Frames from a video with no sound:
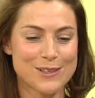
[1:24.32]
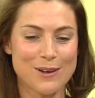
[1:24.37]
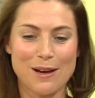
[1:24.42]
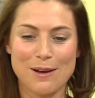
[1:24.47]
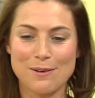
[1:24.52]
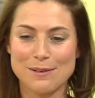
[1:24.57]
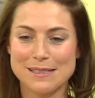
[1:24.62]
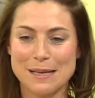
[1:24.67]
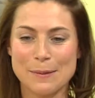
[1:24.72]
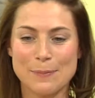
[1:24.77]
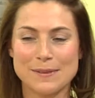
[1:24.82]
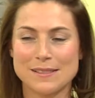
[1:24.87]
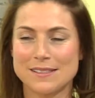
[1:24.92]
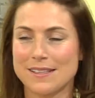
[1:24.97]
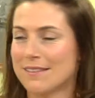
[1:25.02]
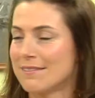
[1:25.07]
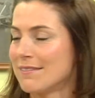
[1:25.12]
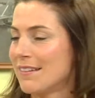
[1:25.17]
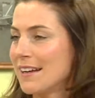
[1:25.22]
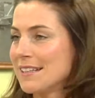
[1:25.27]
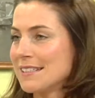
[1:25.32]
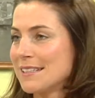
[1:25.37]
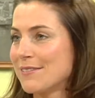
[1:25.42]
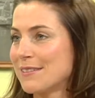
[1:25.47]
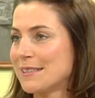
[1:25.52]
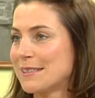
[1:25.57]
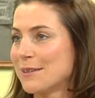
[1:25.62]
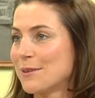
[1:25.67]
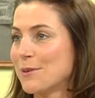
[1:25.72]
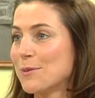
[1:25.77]
I was up at sunrise every
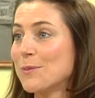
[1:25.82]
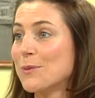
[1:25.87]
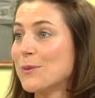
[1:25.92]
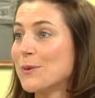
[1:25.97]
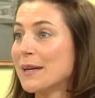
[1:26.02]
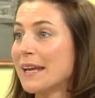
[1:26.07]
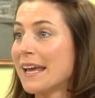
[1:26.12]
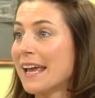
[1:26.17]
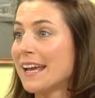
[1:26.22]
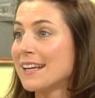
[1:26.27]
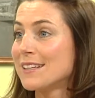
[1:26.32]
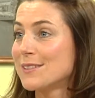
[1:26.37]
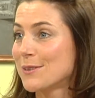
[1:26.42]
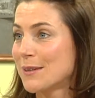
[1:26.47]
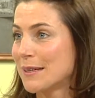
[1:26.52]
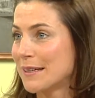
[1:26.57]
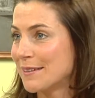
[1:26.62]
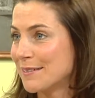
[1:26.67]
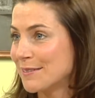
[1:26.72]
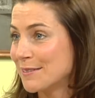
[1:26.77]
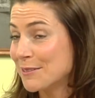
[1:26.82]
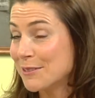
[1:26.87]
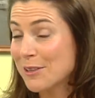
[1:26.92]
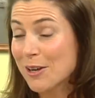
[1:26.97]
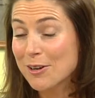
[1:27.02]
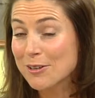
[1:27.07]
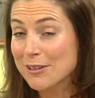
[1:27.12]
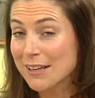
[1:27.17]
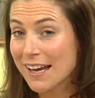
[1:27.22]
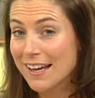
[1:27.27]
single morning doing
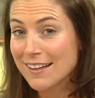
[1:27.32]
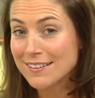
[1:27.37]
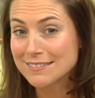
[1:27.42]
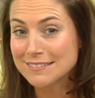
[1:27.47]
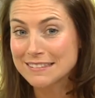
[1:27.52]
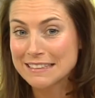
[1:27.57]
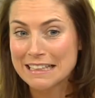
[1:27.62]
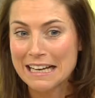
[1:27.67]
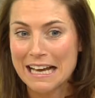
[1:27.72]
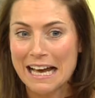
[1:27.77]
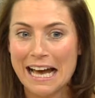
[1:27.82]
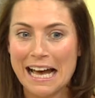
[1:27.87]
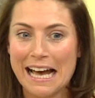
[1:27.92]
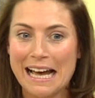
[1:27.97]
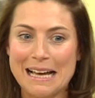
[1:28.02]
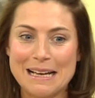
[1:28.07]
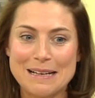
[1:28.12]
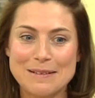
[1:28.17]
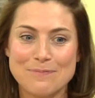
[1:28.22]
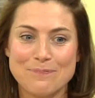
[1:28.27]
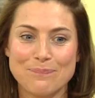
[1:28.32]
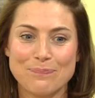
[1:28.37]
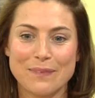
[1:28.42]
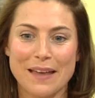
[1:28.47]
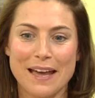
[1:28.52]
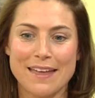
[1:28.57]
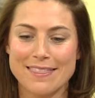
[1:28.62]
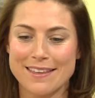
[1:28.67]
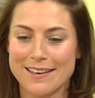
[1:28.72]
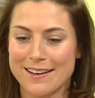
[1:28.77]
yoga, and
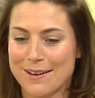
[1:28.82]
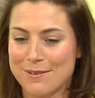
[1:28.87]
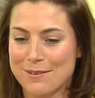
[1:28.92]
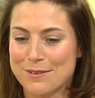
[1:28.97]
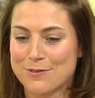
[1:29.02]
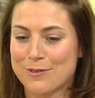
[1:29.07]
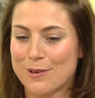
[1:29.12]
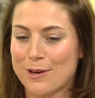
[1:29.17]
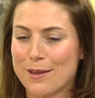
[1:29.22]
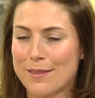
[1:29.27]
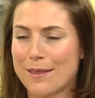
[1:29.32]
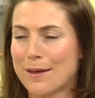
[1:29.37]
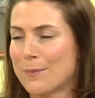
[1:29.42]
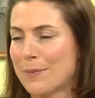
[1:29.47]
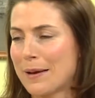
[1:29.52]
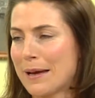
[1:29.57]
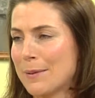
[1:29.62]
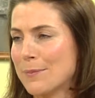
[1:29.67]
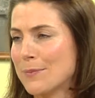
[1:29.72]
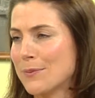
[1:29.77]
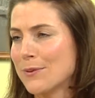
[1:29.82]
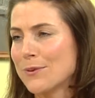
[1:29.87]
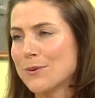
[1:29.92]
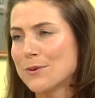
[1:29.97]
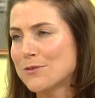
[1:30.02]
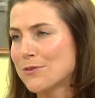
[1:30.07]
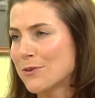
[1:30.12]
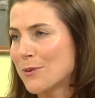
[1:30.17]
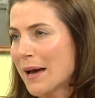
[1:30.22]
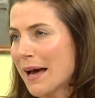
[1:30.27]
then I would follow that by a
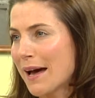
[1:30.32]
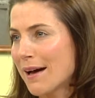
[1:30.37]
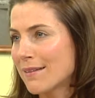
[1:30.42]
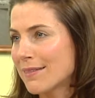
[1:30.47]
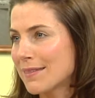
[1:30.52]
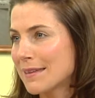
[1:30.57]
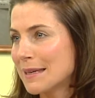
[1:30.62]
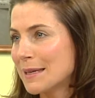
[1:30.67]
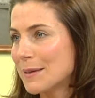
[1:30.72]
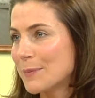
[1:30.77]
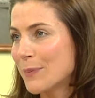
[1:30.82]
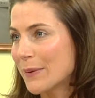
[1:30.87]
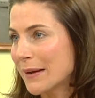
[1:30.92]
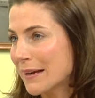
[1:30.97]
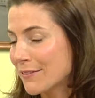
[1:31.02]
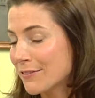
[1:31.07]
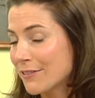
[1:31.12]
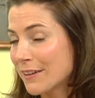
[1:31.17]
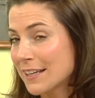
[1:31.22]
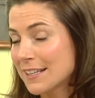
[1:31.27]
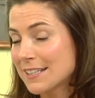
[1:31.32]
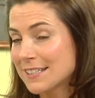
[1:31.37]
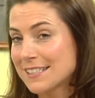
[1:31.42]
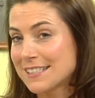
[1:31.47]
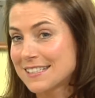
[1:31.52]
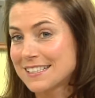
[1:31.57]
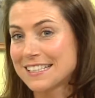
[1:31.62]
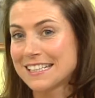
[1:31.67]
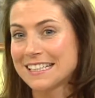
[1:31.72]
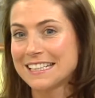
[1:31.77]
beautiful healthy
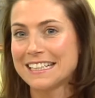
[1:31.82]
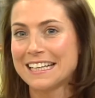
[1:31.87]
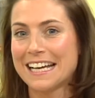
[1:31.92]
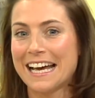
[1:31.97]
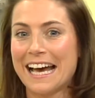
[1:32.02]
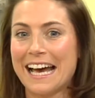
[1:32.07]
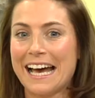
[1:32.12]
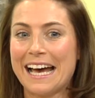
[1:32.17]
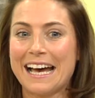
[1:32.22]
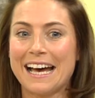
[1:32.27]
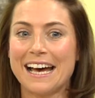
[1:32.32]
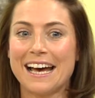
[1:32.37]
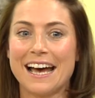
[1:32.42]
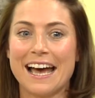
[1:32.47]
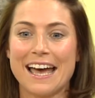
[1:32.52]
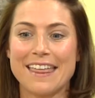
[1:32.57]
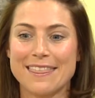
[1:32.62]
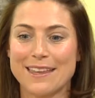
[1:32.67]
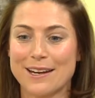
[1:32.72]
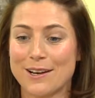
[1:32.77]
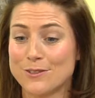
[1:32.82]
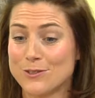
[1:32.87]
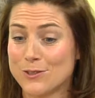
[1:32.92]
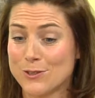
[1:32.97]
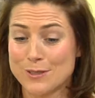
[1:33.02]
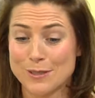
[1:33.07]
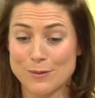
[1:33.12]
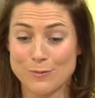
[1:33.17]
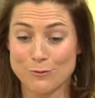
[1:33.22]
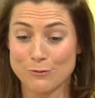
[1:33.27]
breakfast, and then I'd do
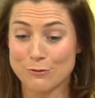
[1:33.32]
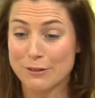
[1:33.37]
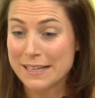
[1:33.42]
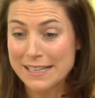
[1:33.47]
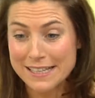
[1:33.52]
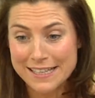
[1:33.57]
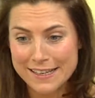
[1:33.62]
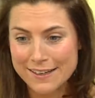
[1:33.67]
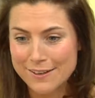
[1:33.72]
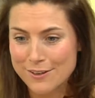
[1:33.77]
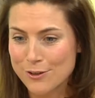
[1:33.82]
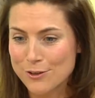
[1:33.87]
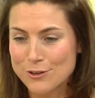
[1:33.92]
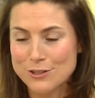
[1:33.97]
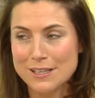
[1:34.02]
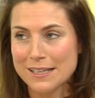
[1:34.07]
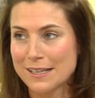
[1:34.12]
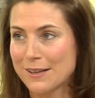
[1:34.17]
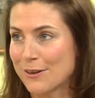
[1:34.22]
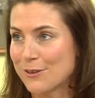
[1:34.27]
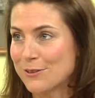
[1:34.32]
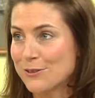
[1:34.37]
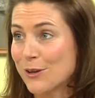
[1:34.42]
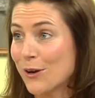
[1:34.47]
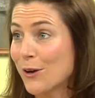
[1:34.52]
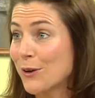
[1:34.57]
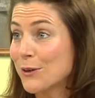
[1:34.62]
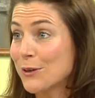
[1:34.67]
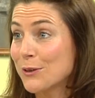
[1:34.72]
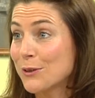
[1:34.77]
some reading, usually on
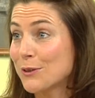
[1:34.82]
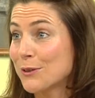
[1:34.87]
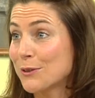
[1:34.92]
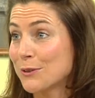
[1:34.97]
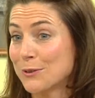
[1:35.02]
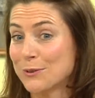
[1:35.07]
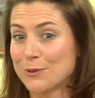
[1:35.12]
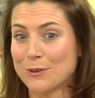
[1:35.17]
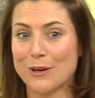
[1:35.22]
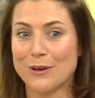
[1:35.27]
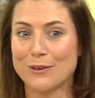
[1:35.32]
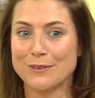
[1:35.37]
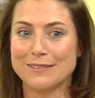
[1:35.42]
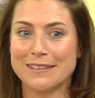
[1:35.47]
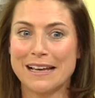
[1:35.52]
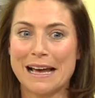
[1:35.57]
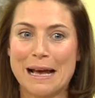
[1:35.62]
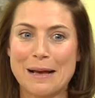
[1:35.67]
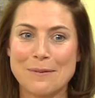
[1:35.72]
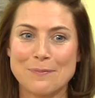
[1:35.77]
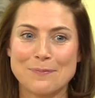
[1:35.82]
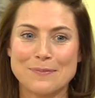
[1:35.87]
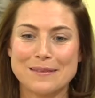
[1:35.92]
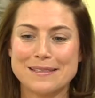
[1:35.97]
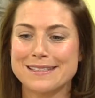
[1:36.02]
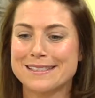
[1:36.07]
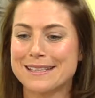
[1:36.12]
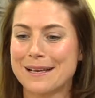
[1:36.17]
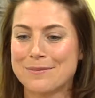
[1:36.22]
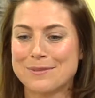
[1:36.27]
yoga or on
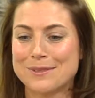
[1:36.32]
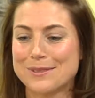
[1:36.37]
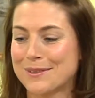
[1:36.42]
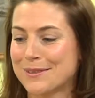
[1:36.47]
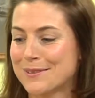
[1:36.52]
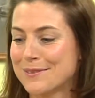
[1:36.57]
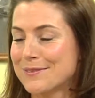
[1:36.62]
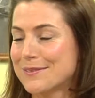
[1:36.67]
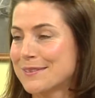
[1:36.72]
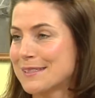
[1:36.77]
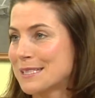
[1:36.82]
some sort of